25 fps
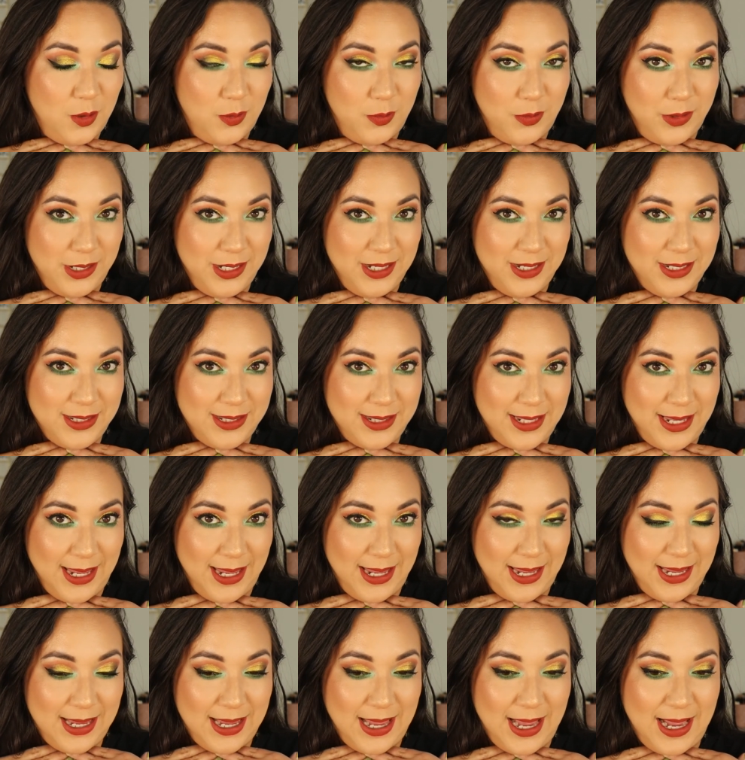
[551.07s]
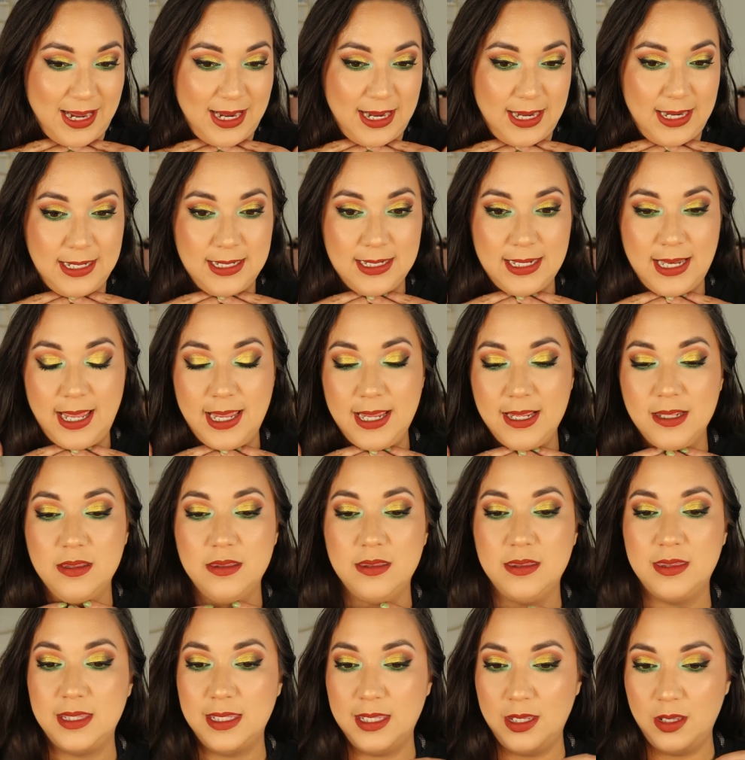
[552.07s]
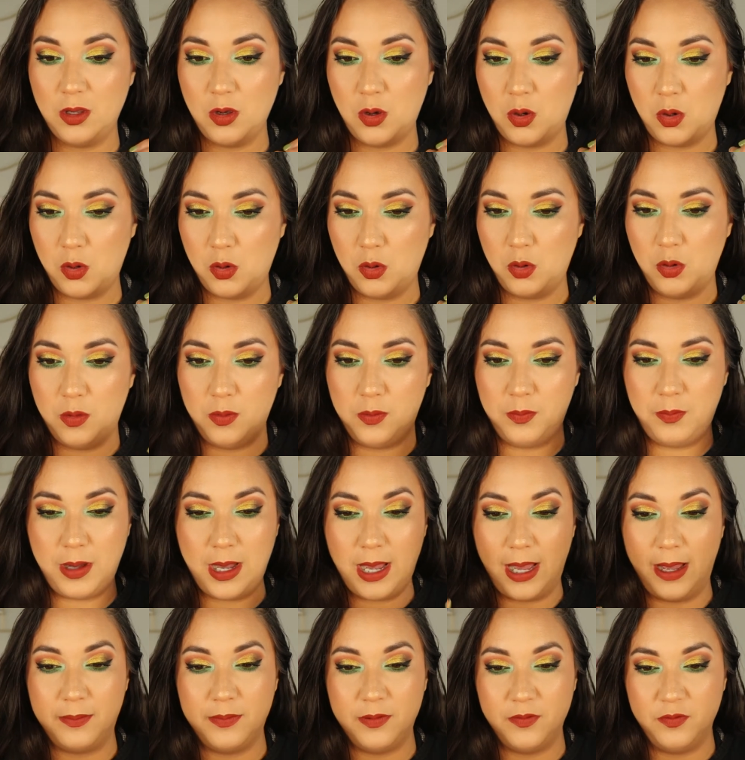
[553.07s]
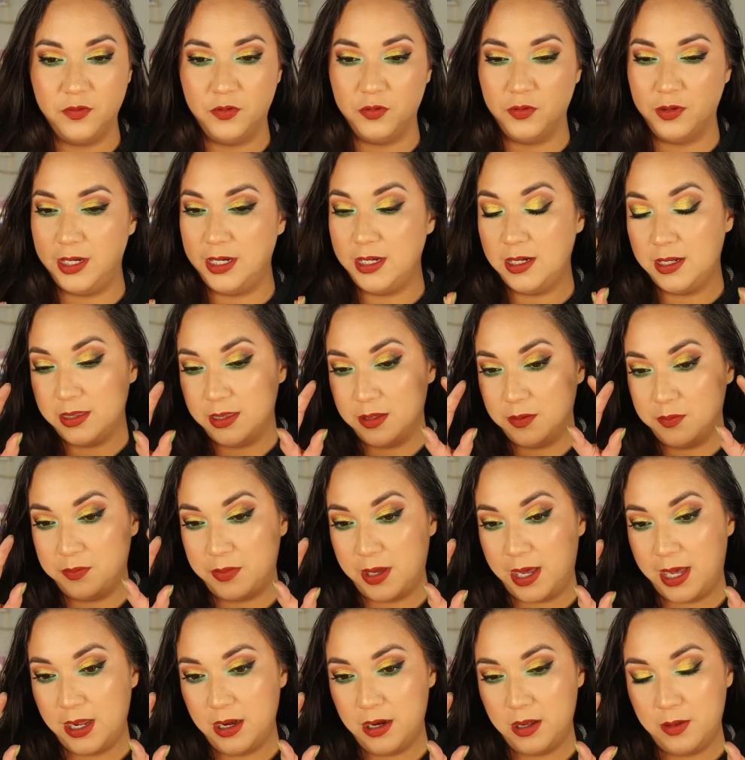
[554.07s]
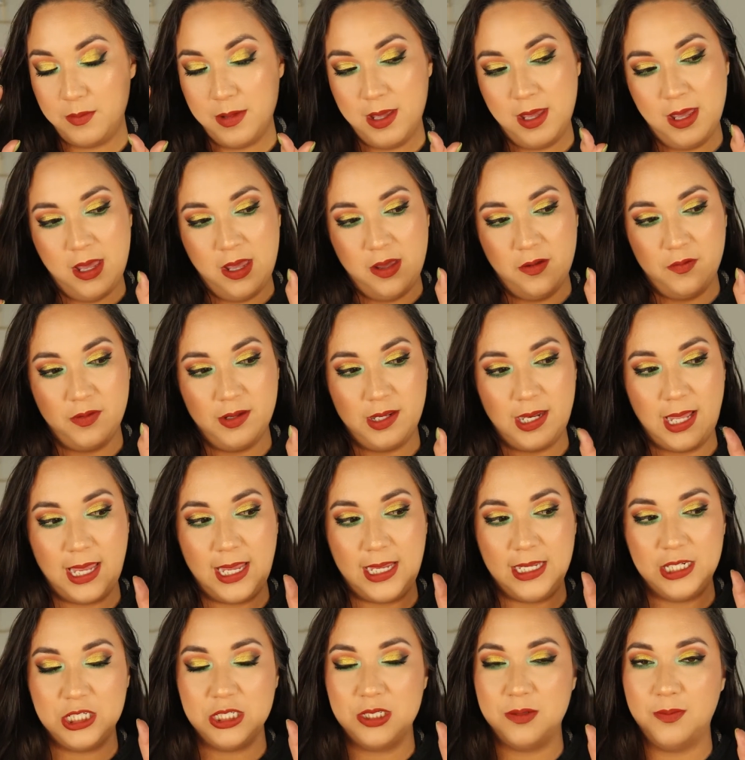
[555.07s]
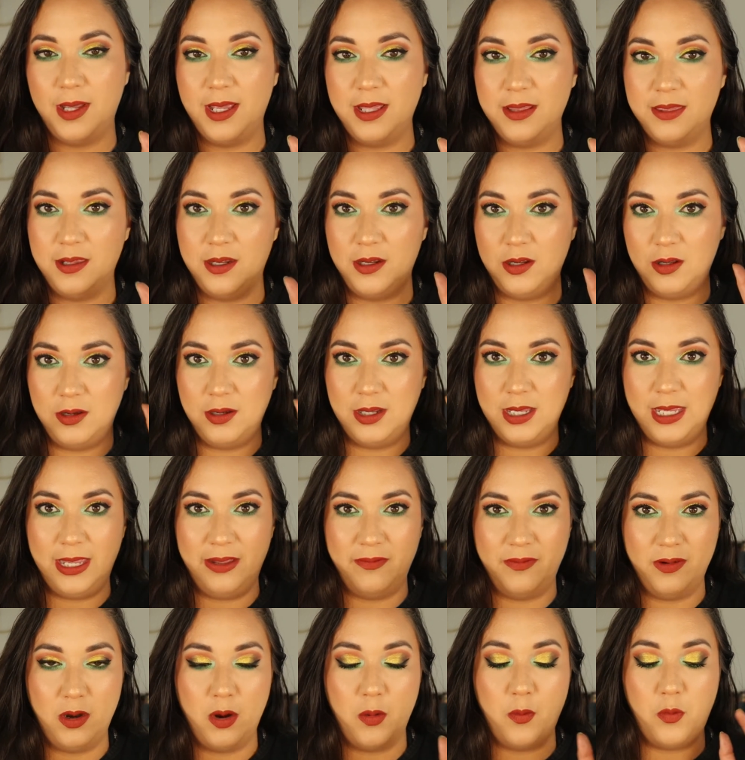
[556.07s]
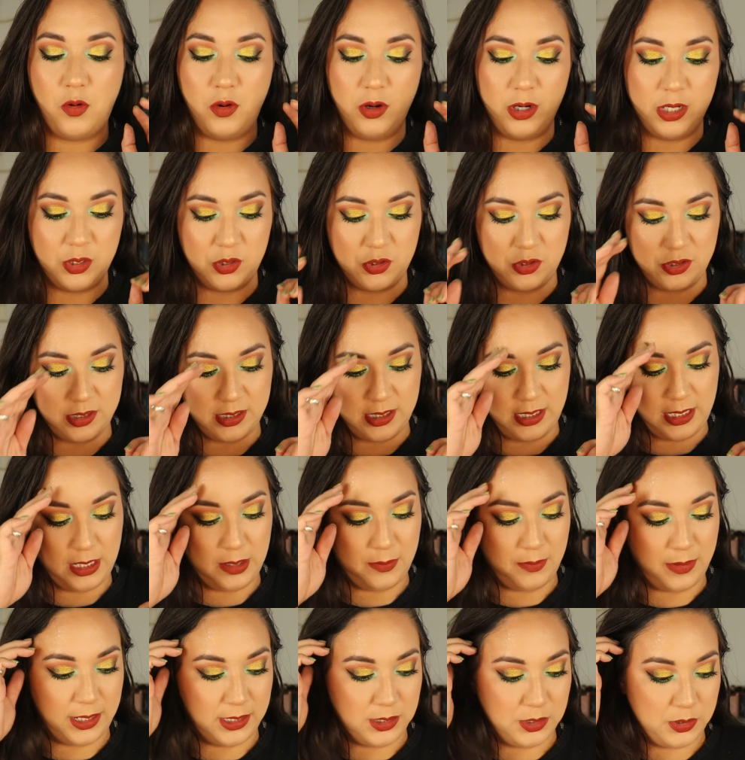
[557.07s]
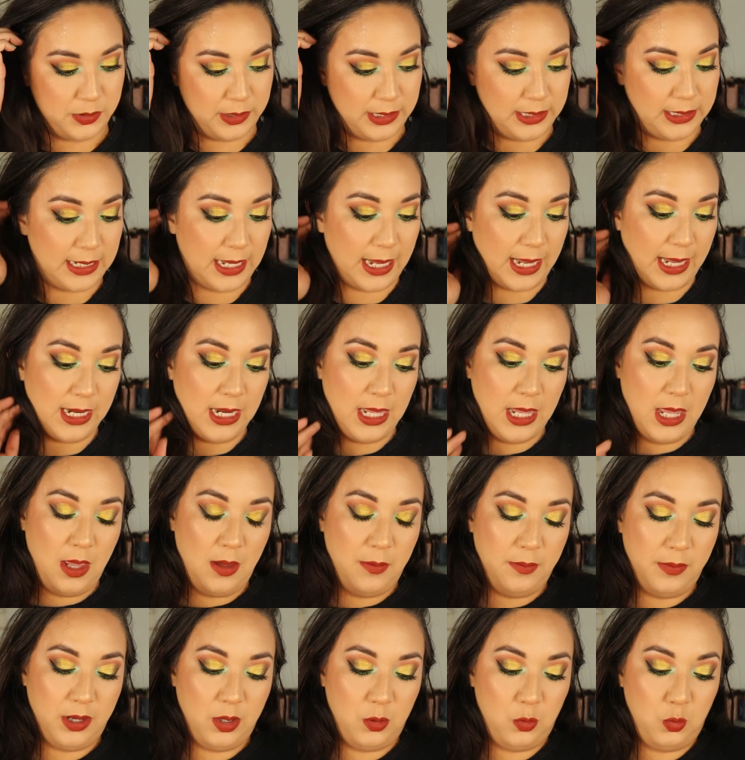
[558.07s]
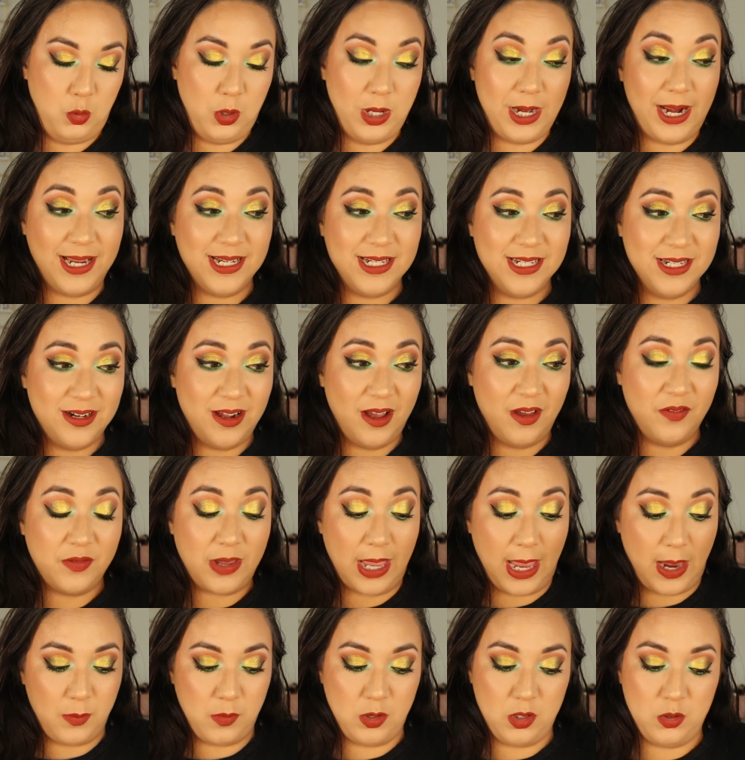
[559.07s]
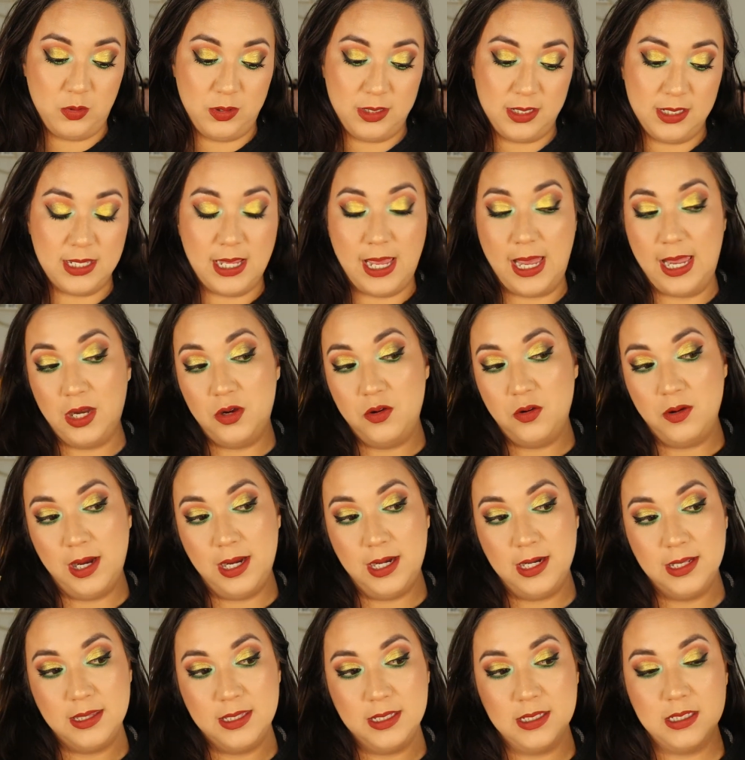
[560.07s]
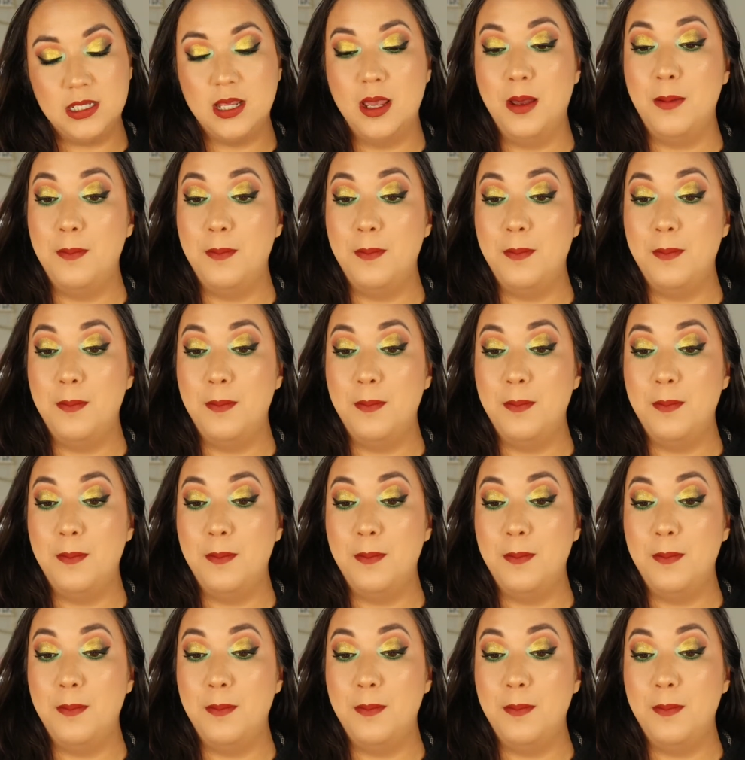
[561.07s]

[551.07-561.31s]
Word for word: What do you think? I like the whole pop of green on the bottom. I feel like it just made the look even more interesting by doing that. But what I did off camera was I created this